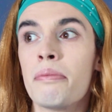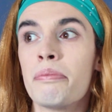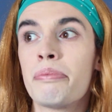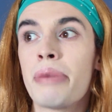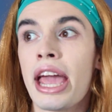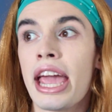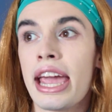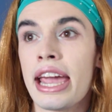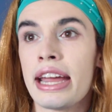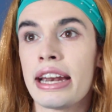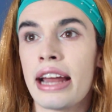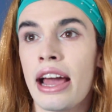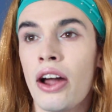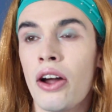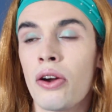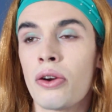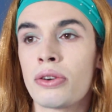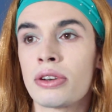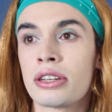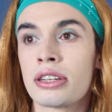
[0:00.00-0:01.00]
paid
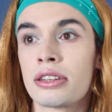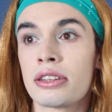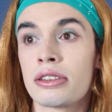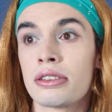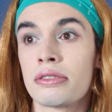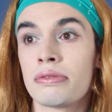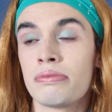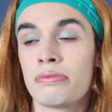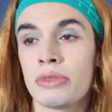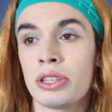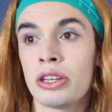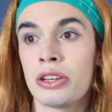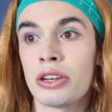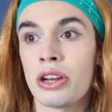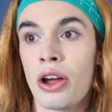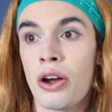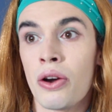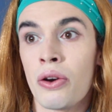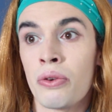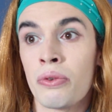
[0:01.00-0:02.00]
out,
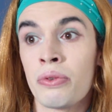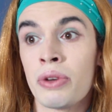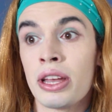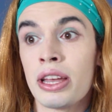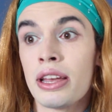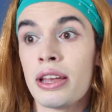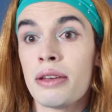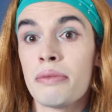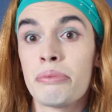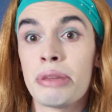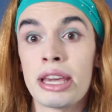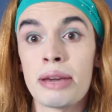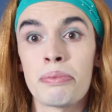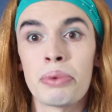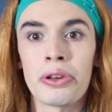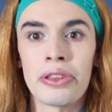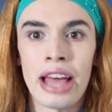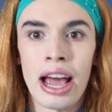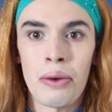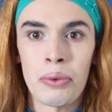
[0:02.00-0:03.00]

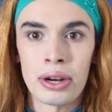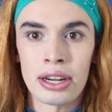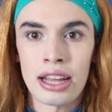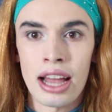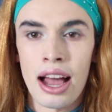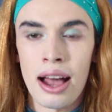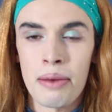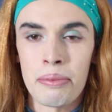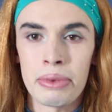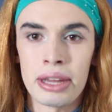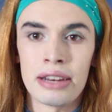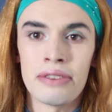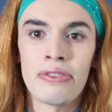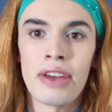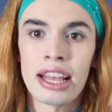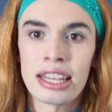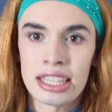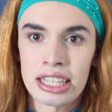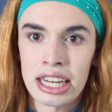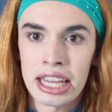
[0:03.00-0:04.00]
people that would come
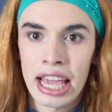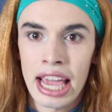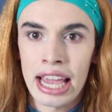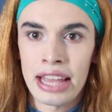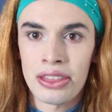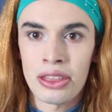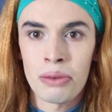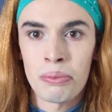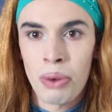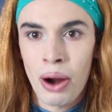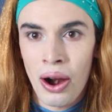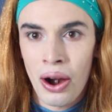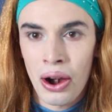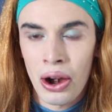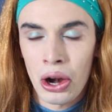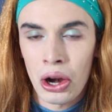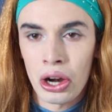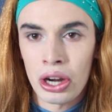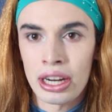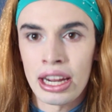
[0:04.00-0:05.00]
investigate the
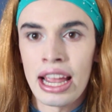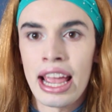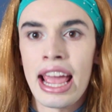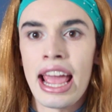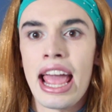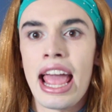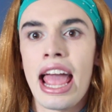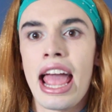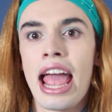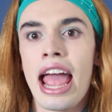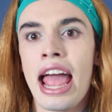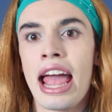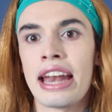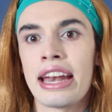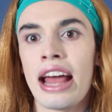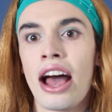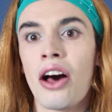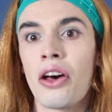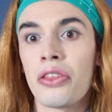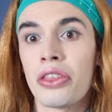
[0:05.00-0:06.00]
park,
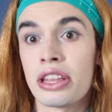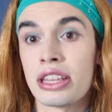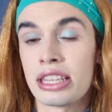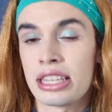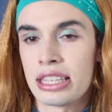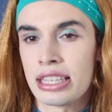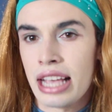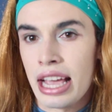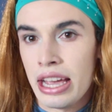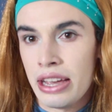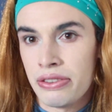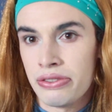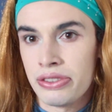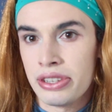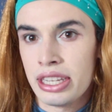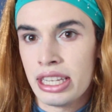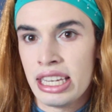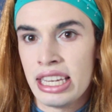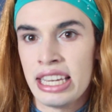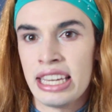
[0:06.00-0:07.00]
and health and
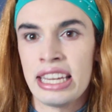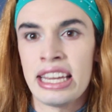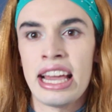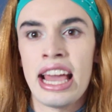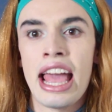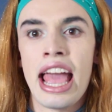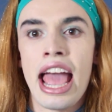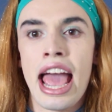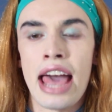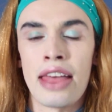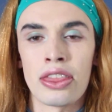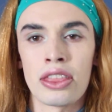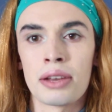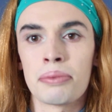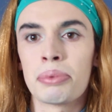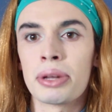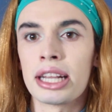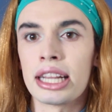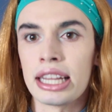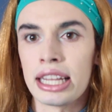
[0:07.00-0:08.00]
safety, and the
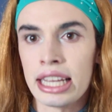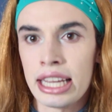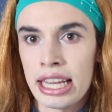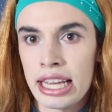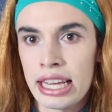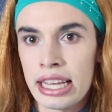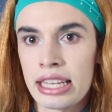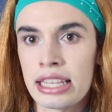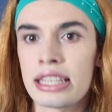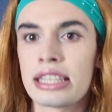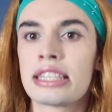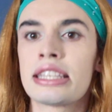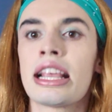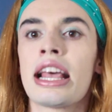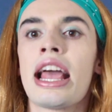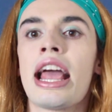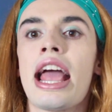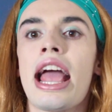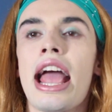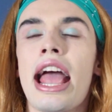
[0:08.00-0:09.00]
police.
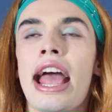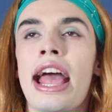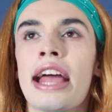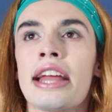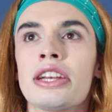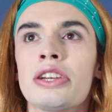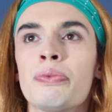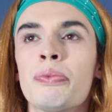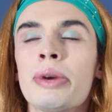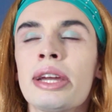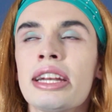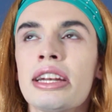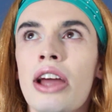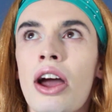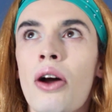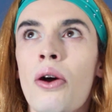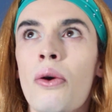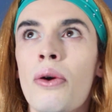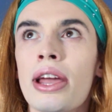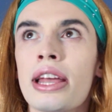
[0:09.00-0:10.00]
And we
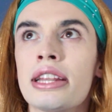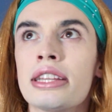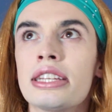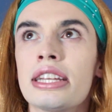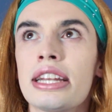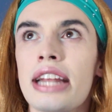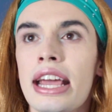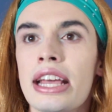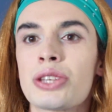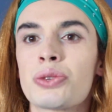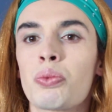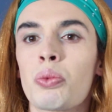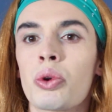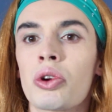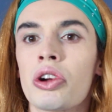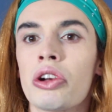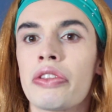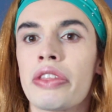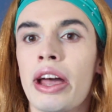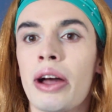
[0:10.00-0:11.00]
know in today's
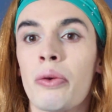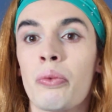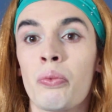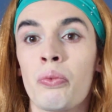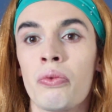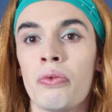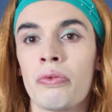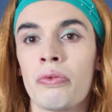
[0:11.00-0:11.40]
world that